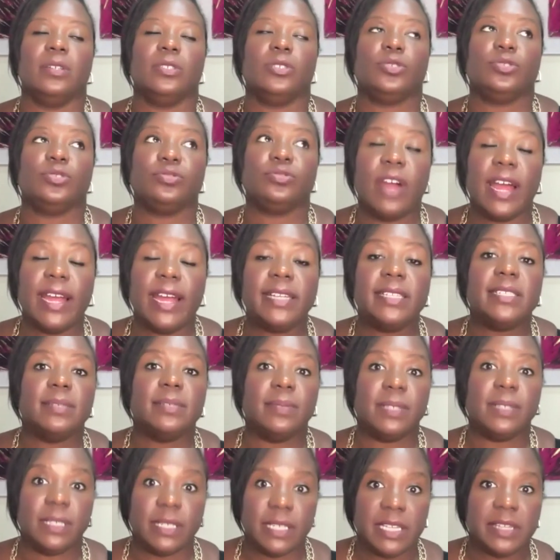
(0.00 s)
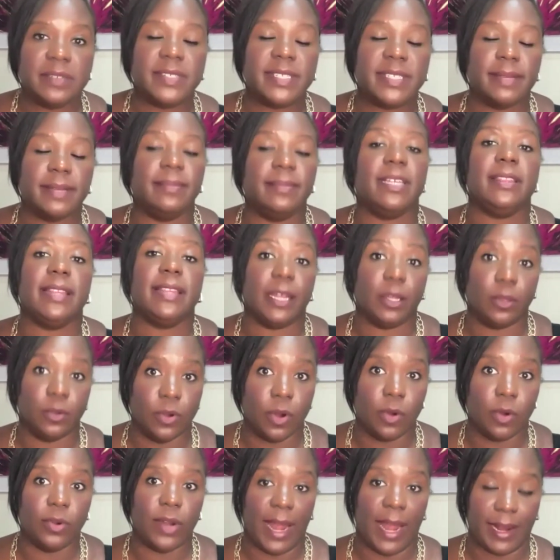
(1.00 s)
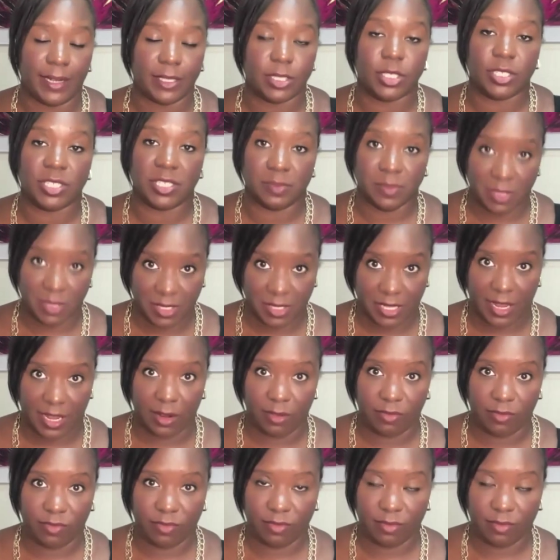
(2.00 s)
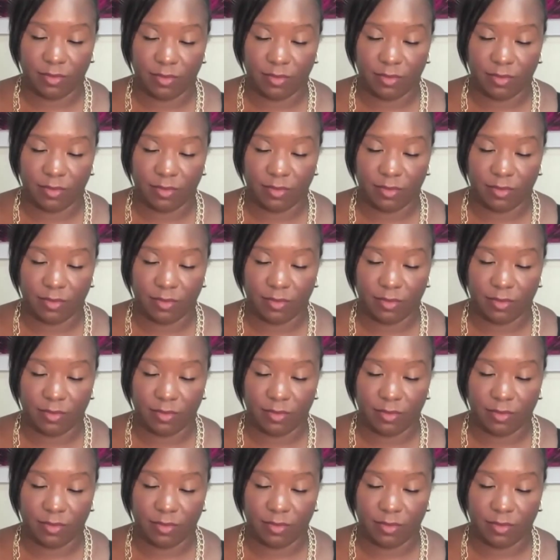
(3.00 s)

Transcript: trying to believe something that you don't actually believe.